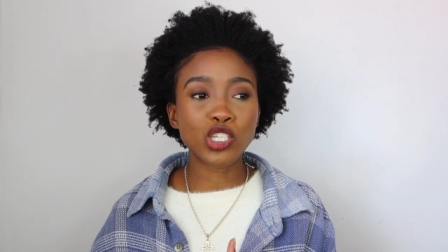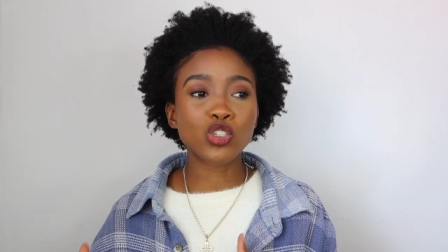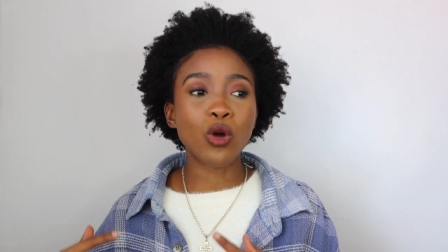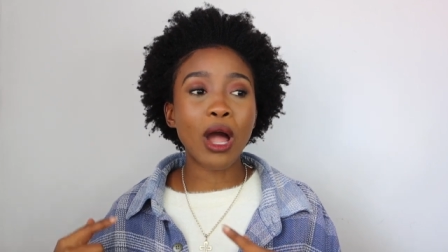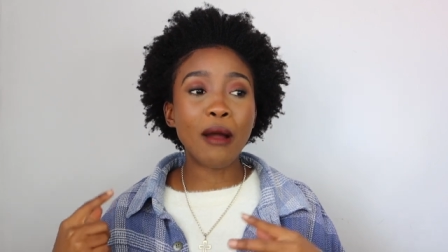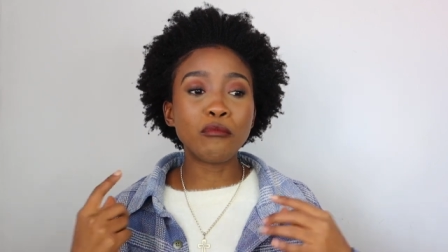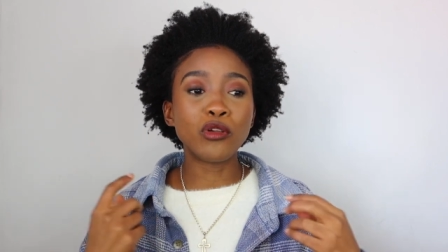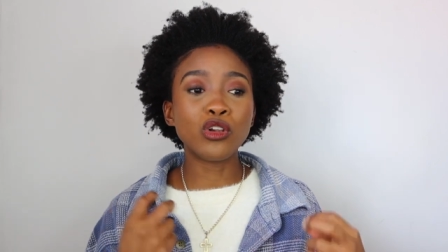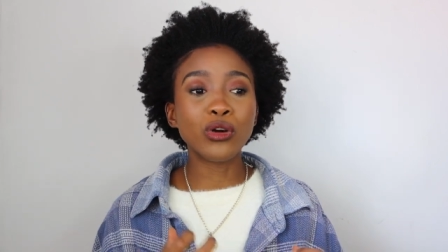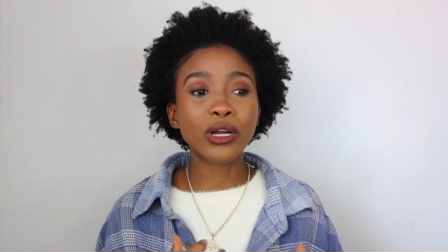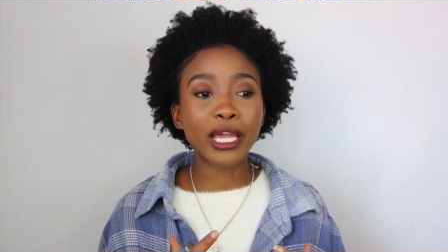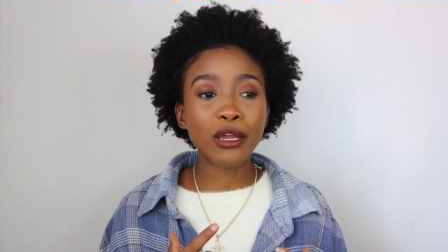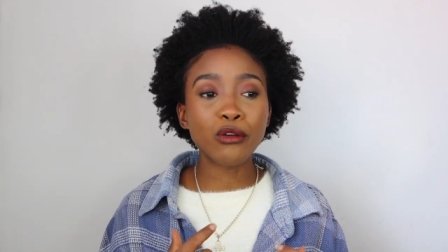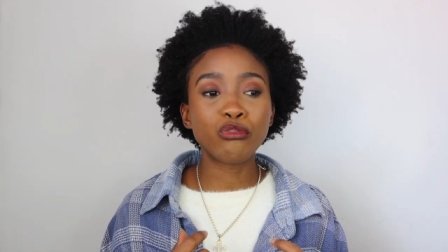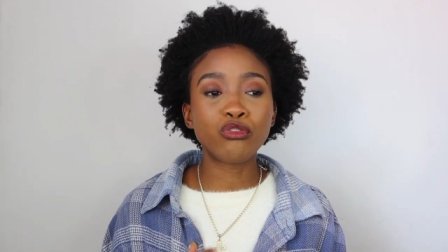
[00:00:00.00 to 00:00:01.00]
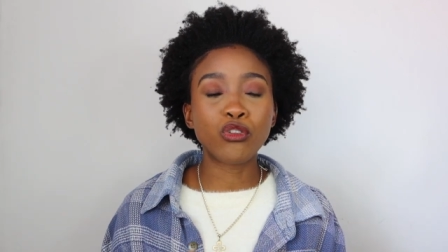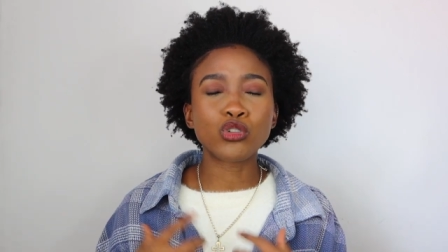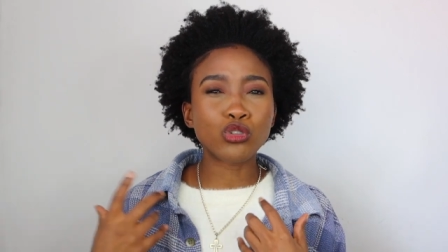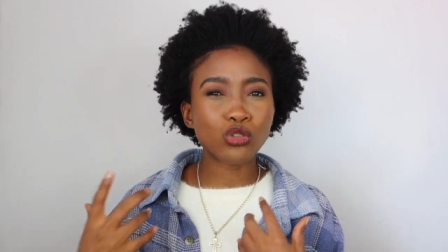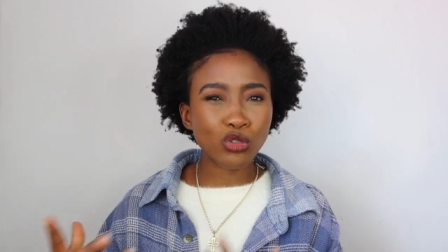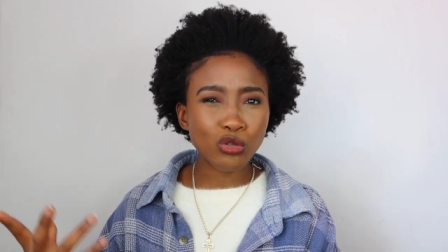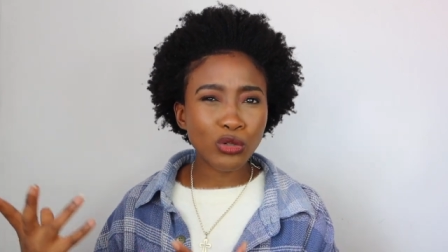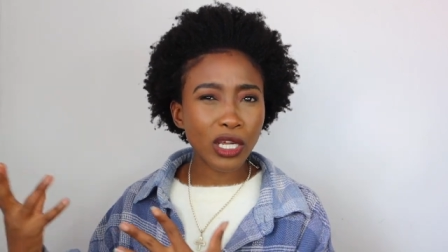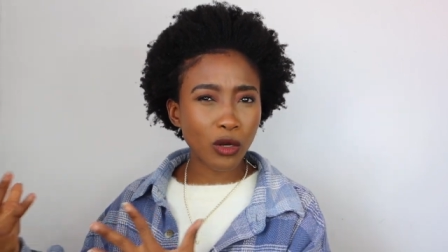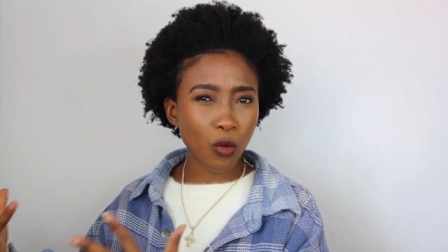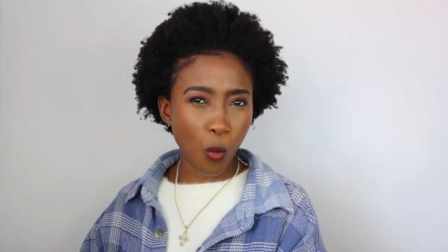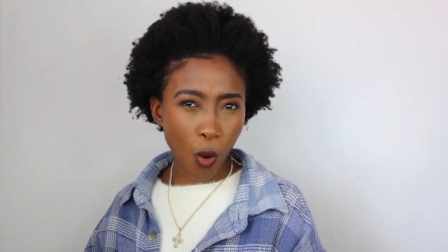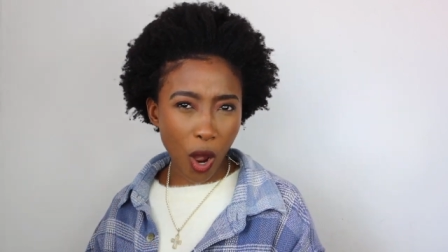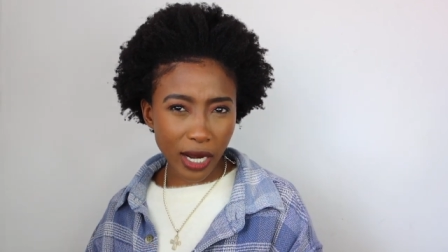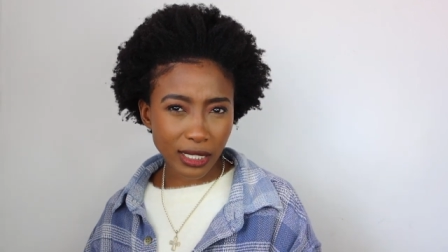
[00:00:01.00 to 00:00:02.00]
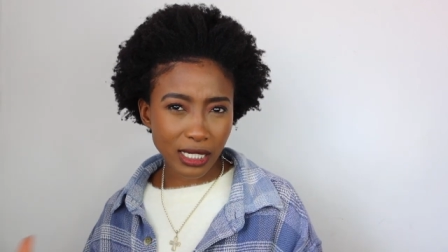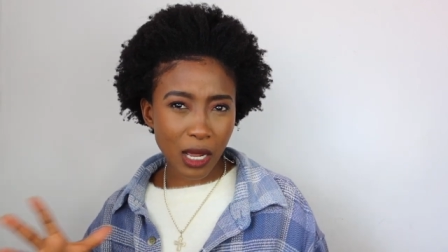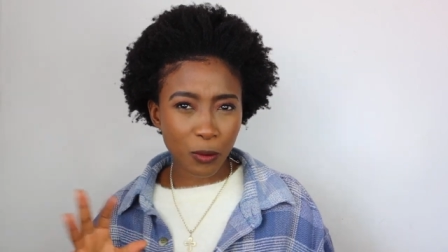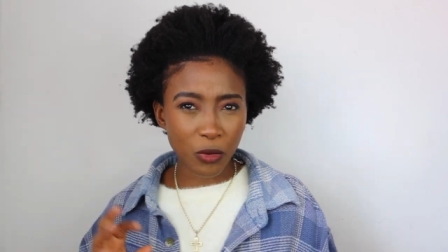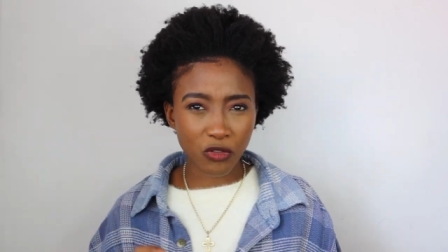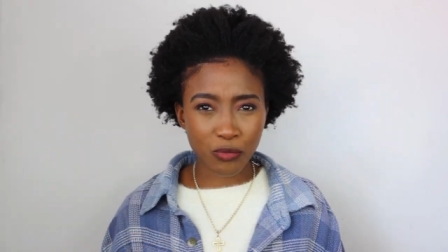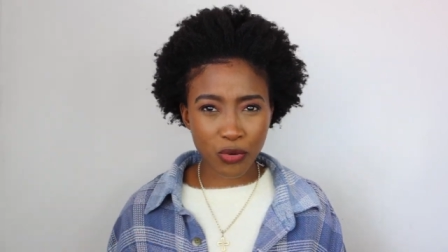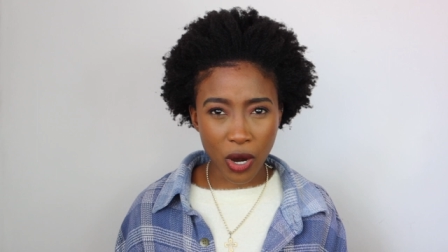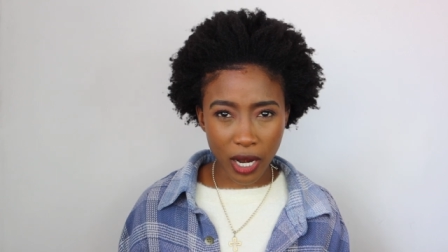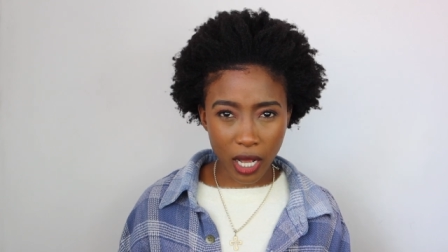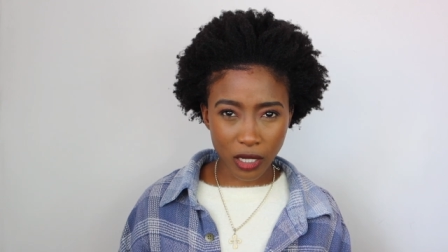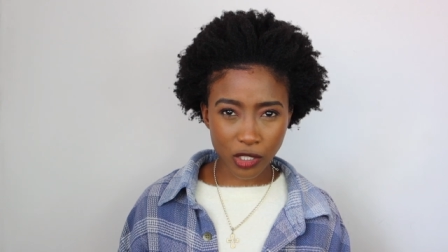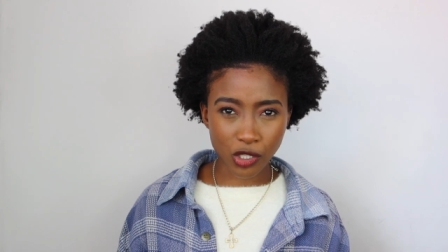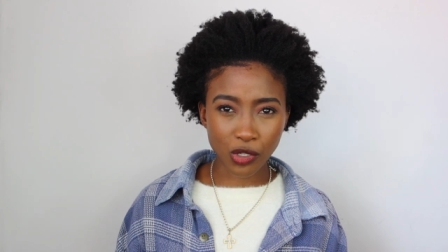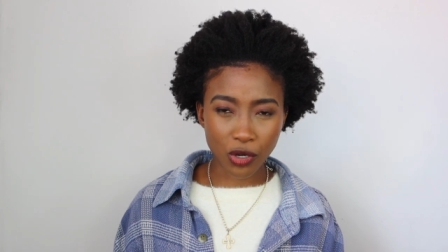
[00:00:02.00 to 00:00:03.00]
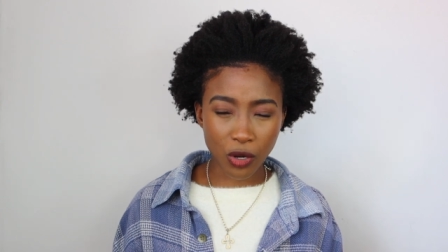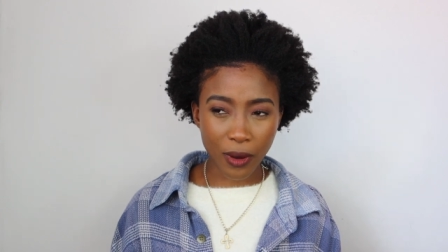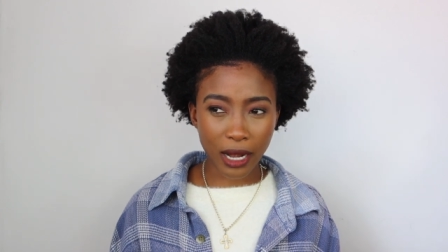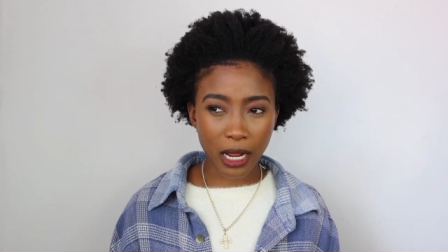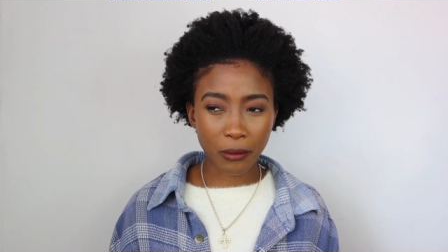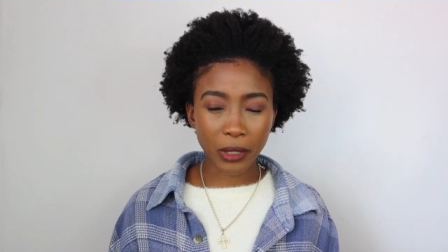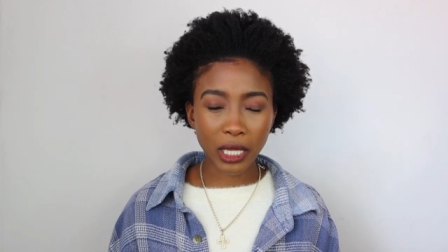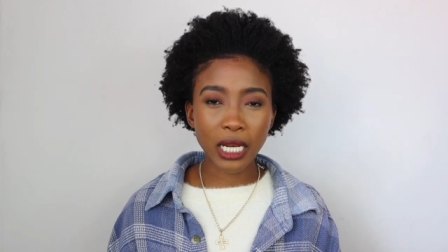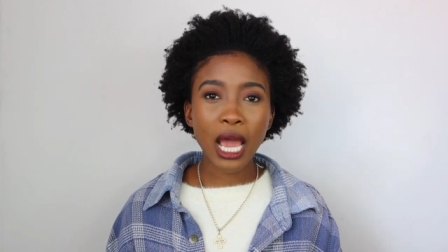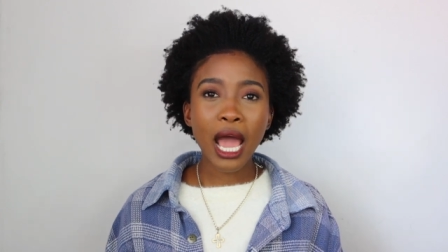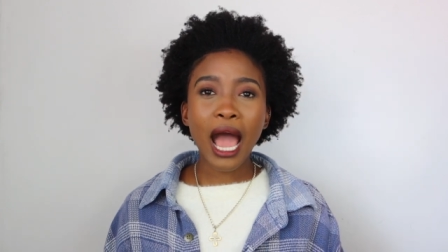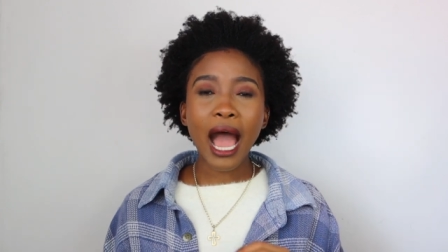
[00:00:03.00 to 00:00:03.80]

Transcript: So I'm looking for two-in-one type of products, you know what I mean?